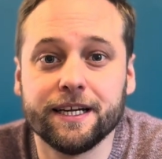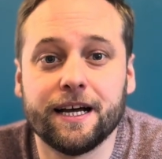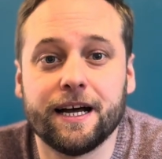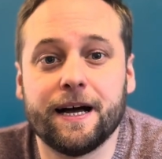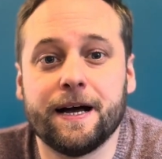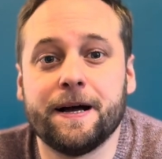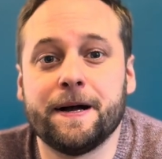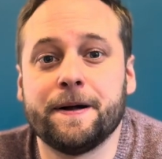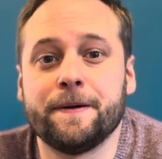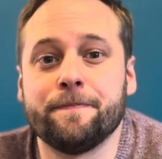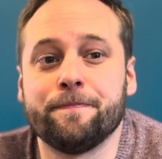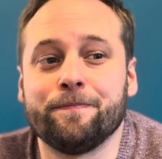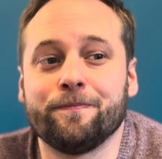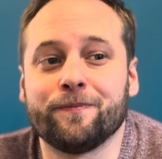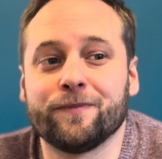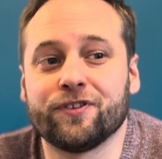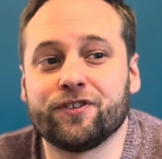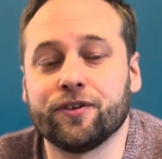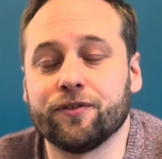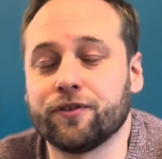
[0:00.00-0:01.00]

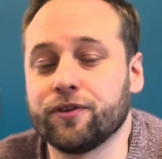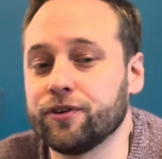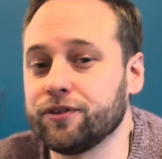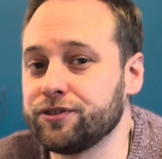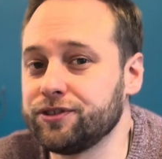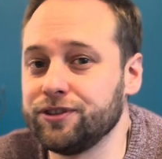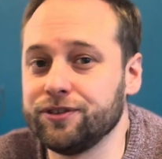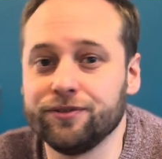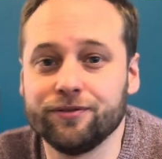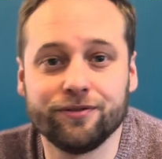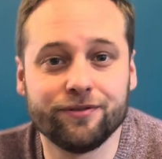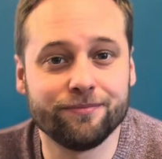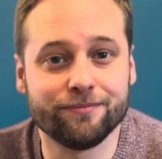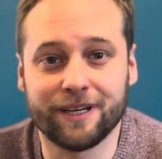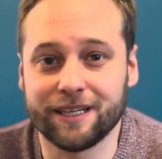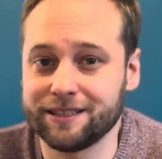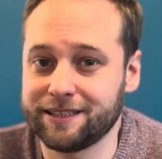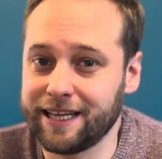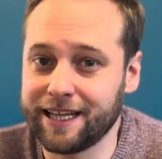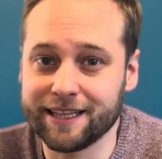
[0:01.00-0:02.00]
So, of course, you
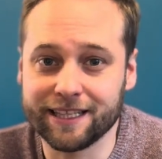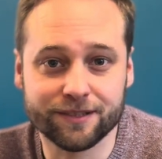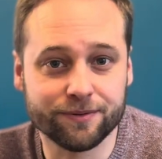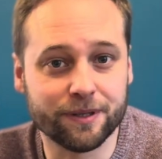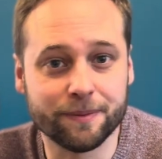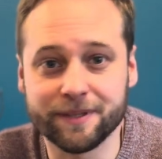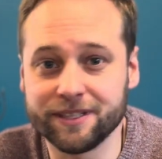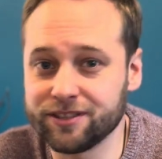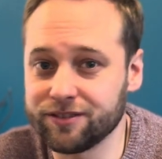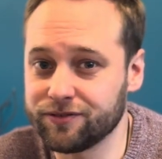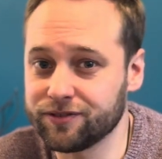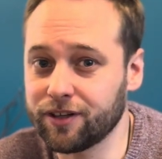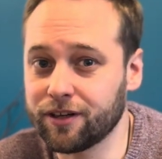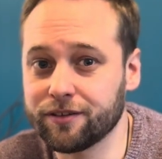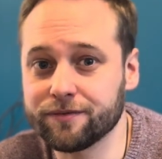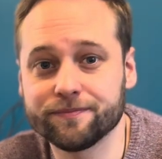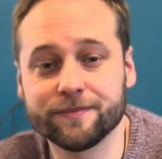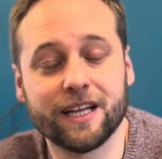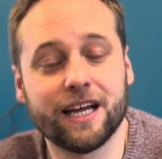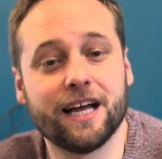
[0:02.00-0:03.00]
might take this with a pinch of
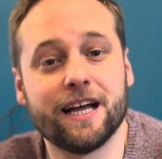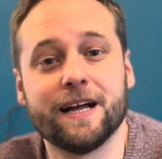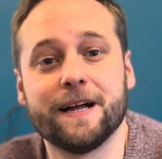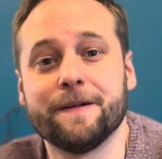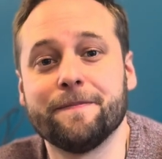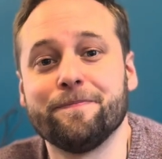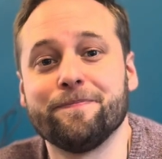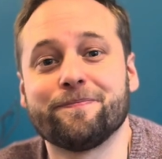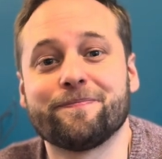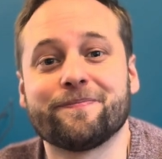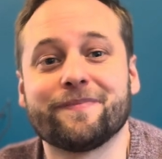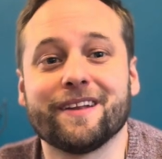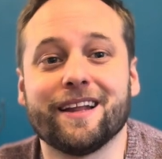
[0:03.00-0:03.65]
salt, and